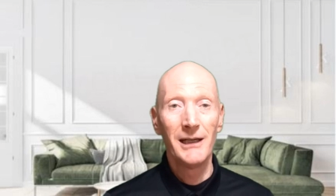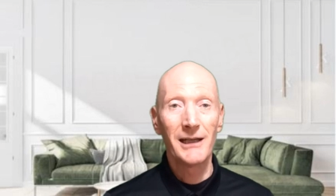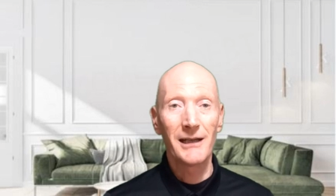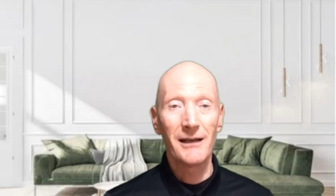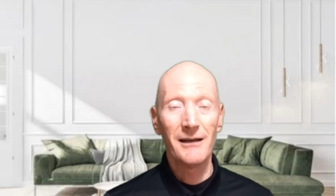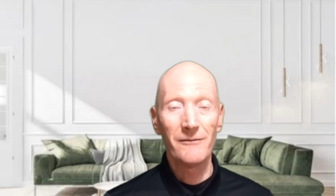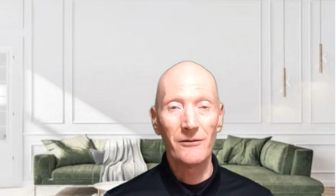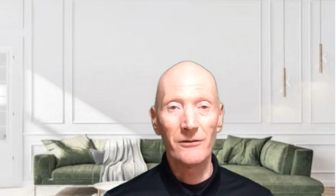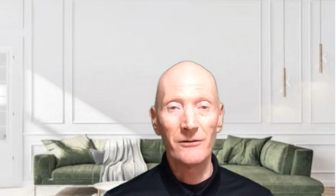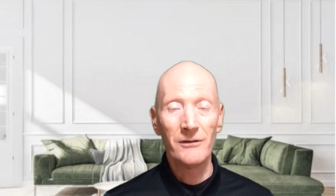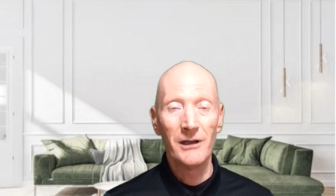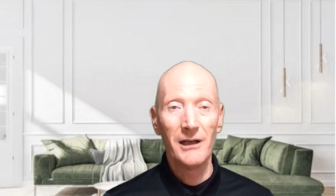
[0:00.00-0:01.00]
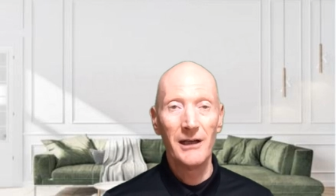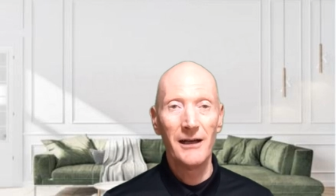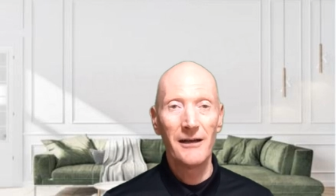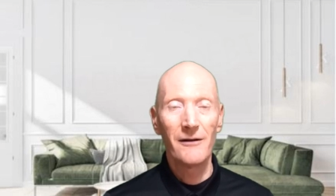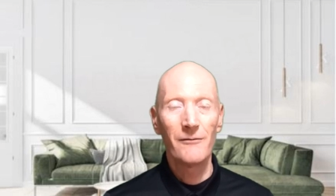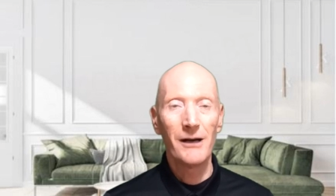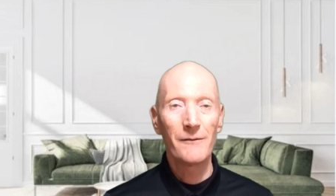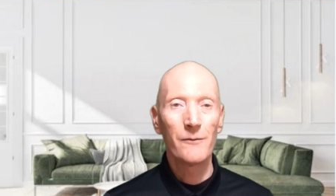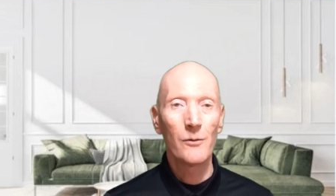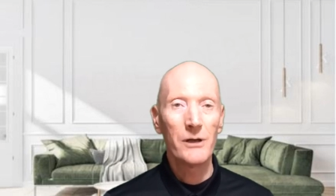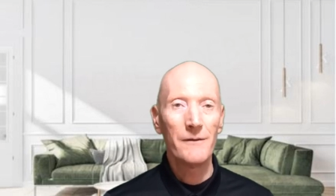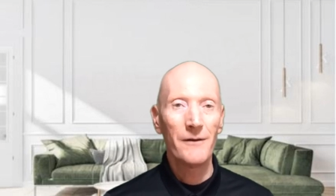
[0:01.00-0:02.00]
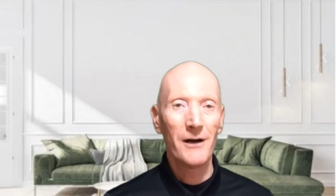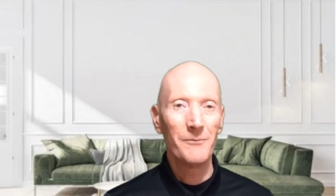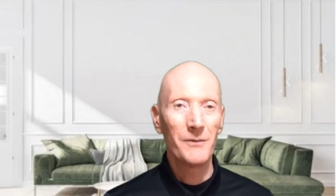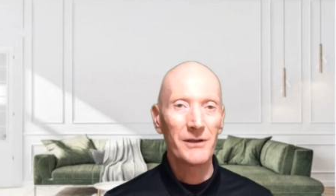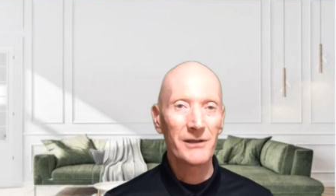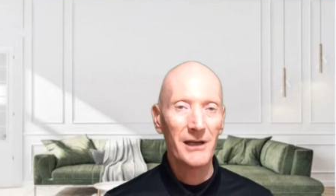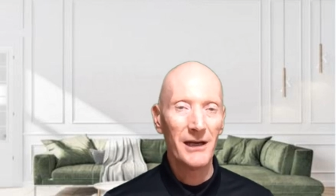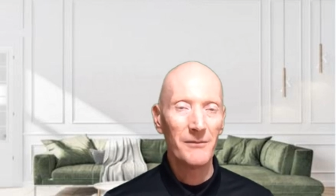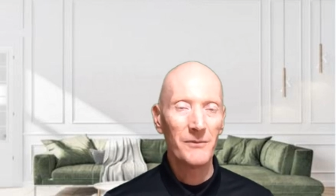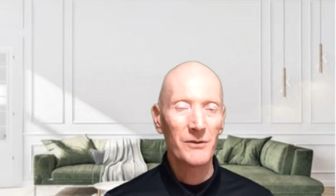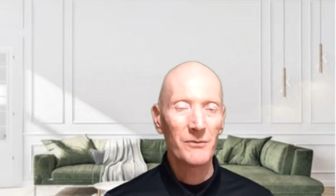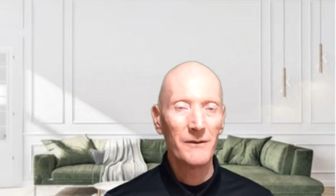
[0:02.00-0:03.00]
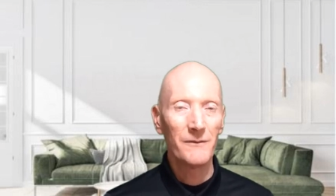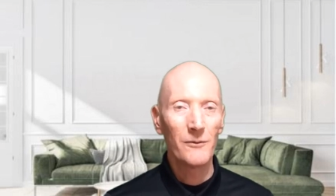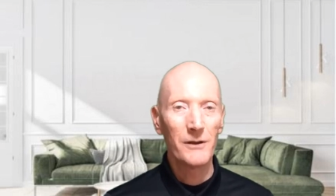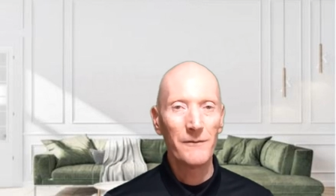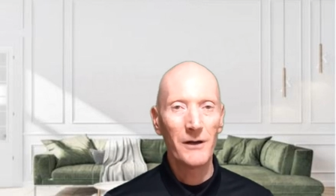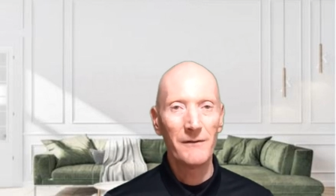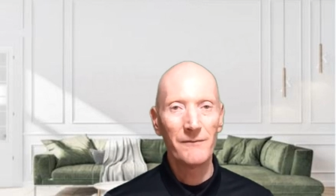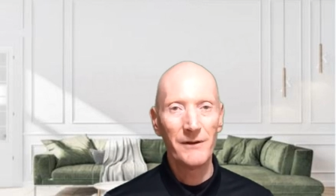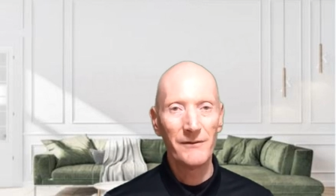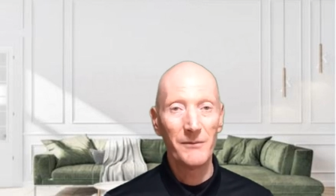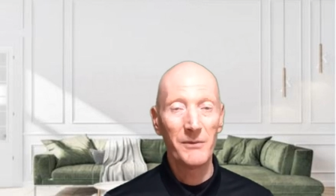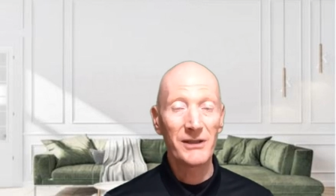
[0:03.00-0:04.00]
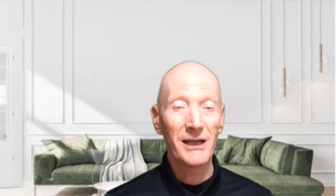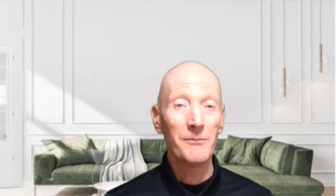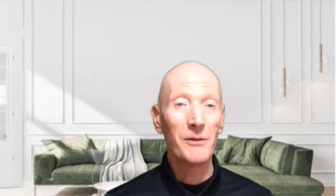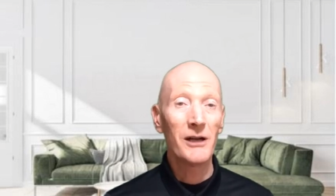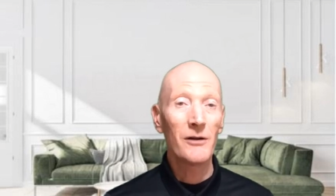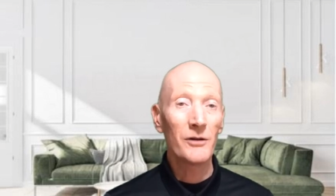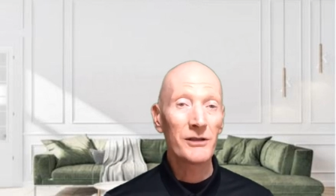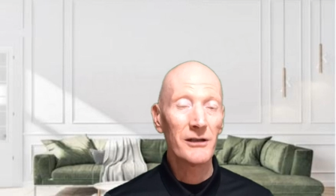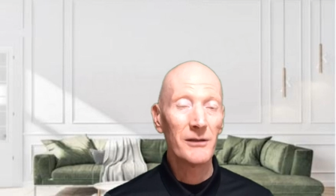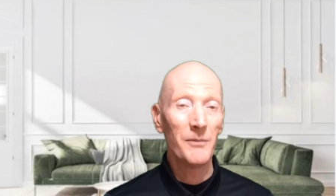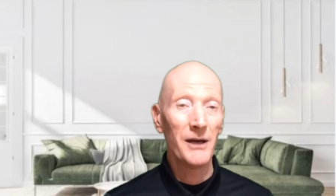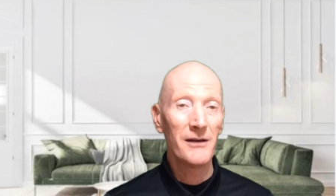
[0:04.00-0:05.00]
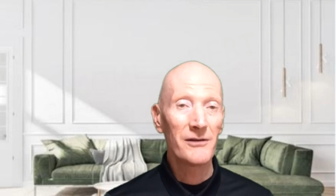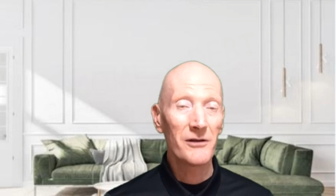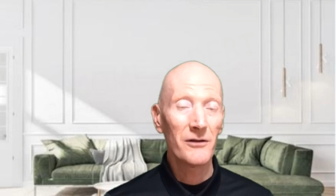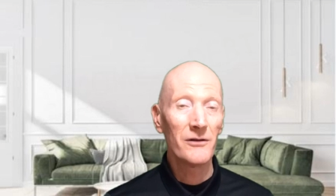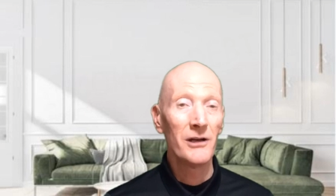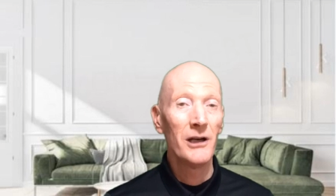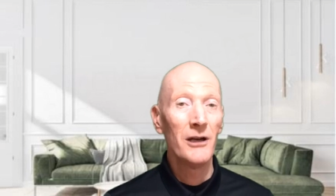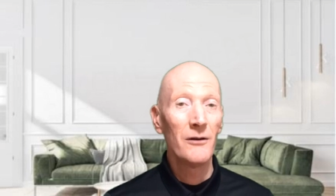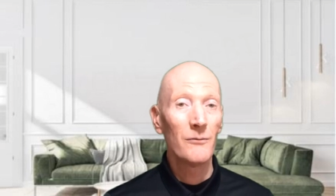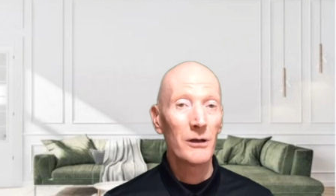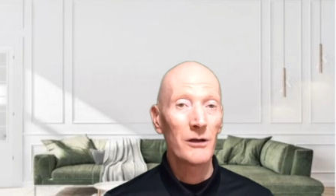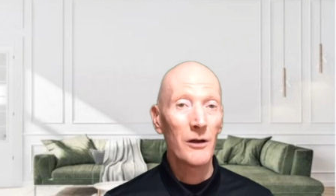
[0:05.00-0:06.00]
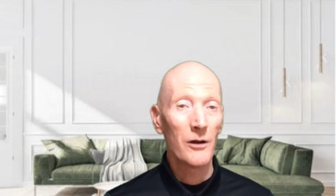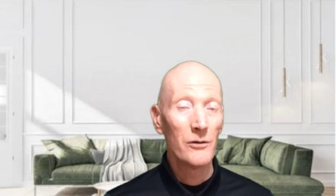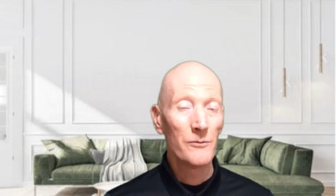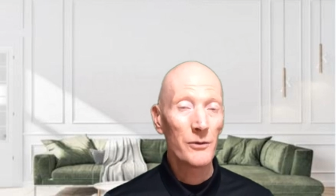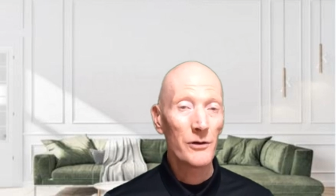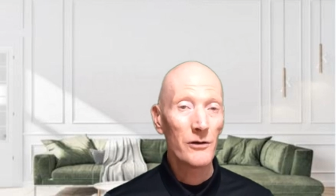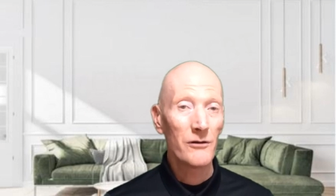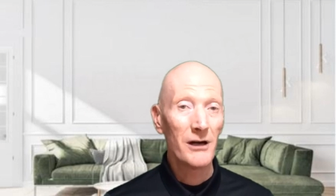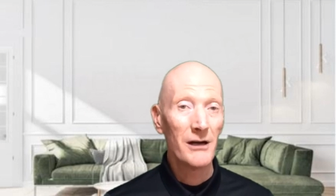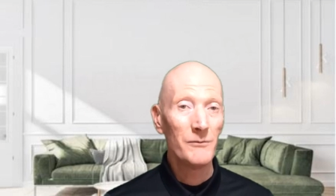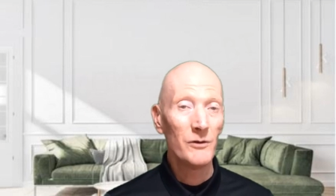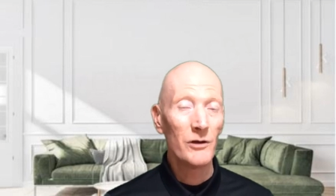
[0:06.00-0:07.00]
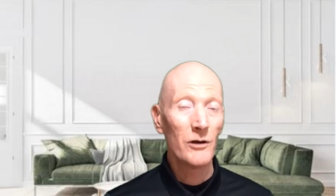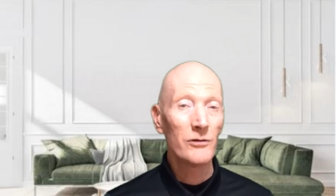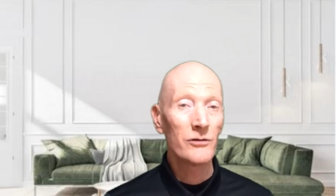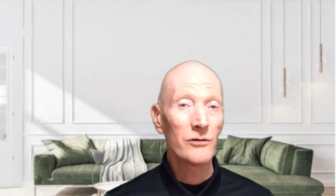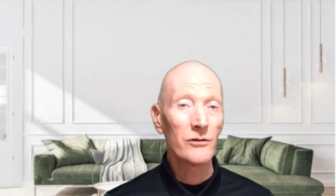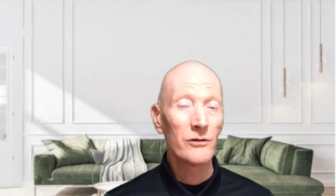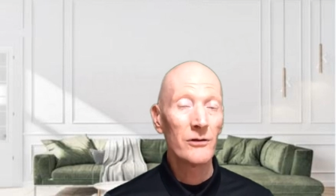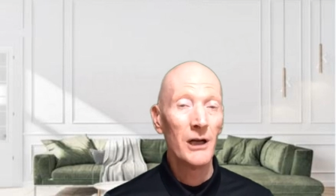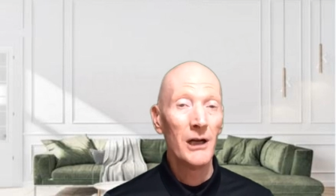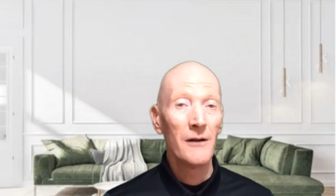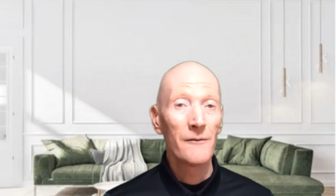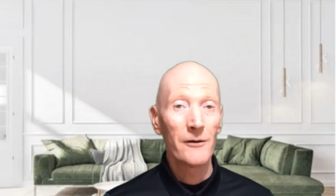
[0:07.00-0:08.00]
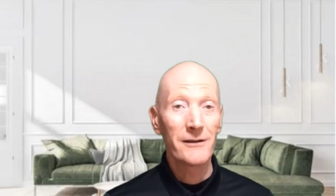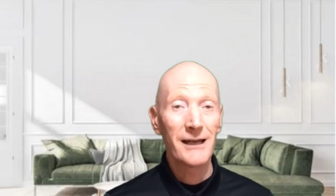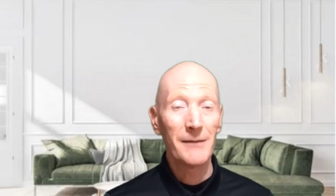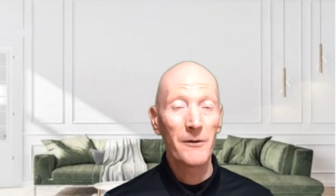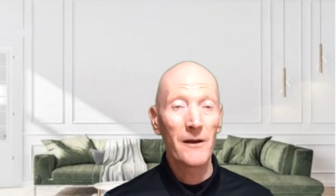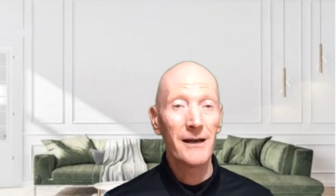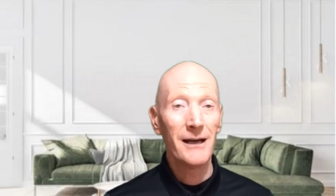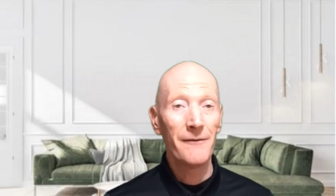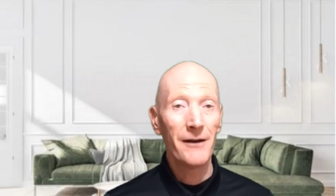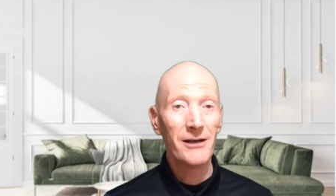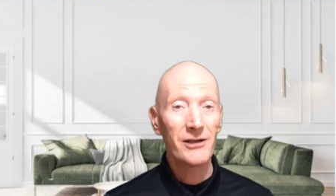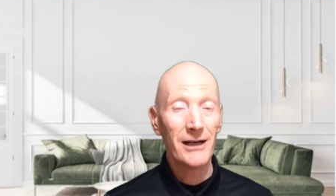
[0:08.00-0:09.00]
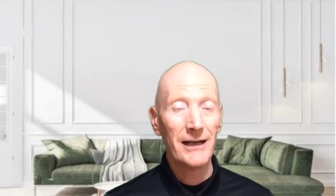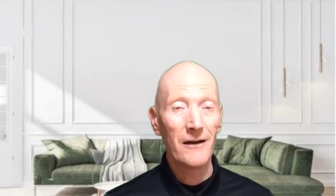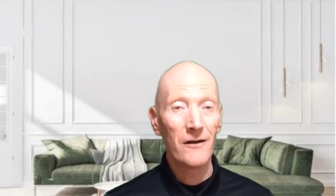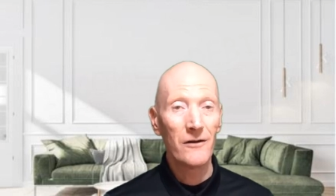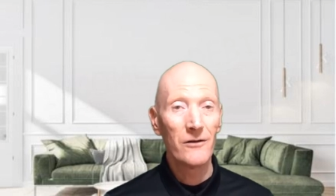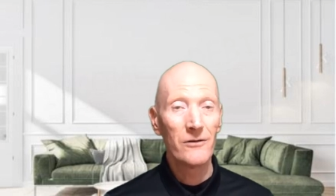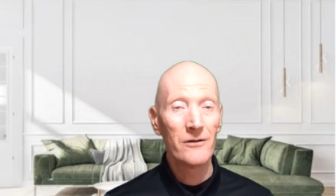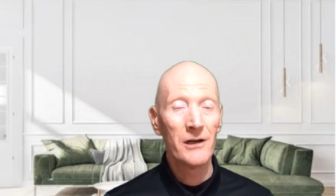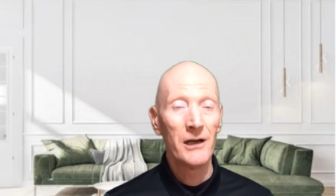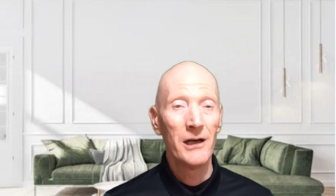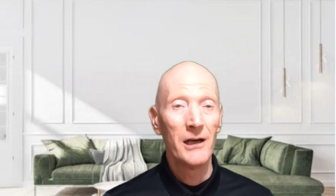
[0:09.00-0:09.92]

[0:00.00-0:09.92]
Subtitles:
level at around 45%, between 45 and 50%. But it also depends on what loan program you go to. For example, an FHA loan.